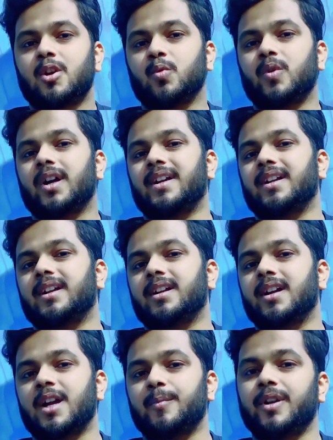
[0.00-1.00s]

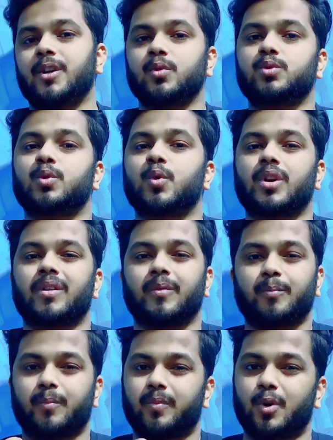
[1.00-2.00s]
to score
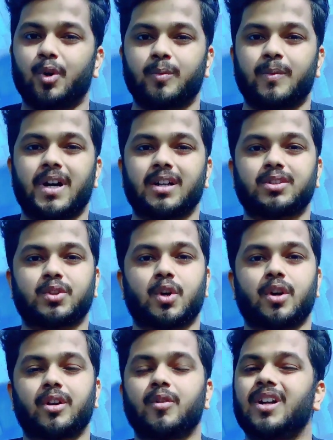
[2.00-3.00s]
a good marks,
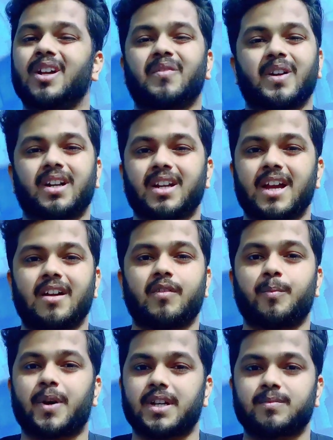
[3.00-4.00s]
or you will definitely have
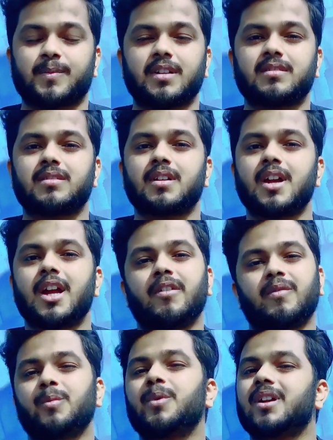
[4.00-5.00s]
a pass marks.
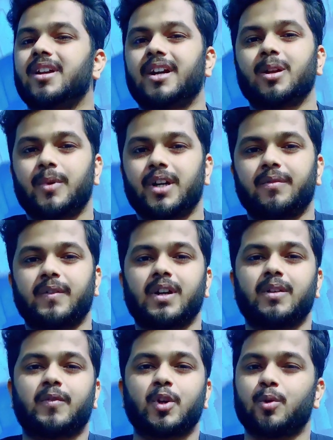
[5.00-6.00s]
It will be a little bit
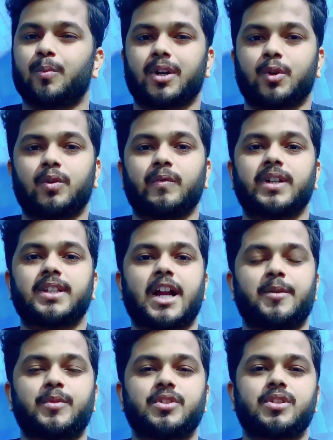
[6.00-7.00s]
difficult for you, but don't worry
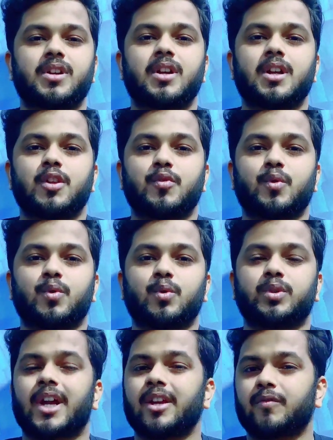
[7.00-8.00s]
that much.
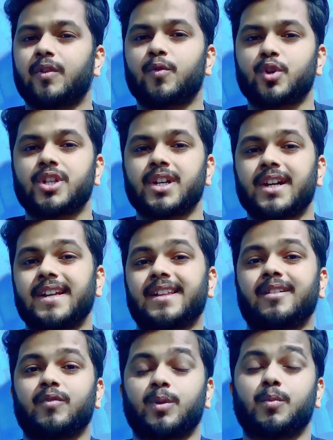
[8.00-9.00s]
So thank you for watching, guys.
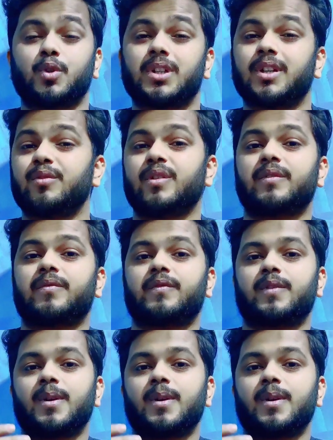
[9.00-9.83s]
And one more thing, you have